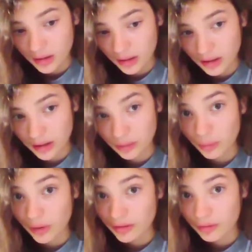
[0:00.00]
he
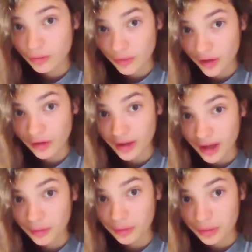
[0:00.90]
was very
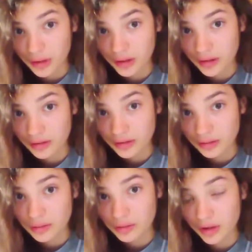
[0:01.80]
healthy
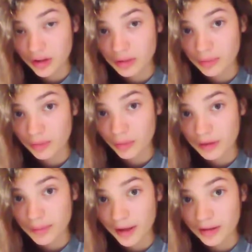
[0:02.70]
until 2 days before
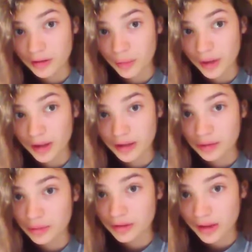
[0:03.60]
he passed away.
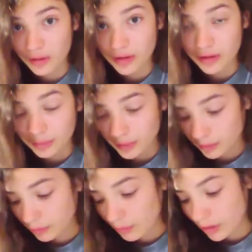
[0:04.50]
You could tell that something
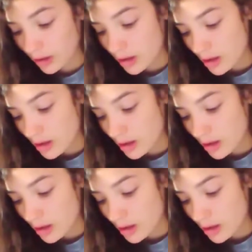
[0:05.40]
was wrong.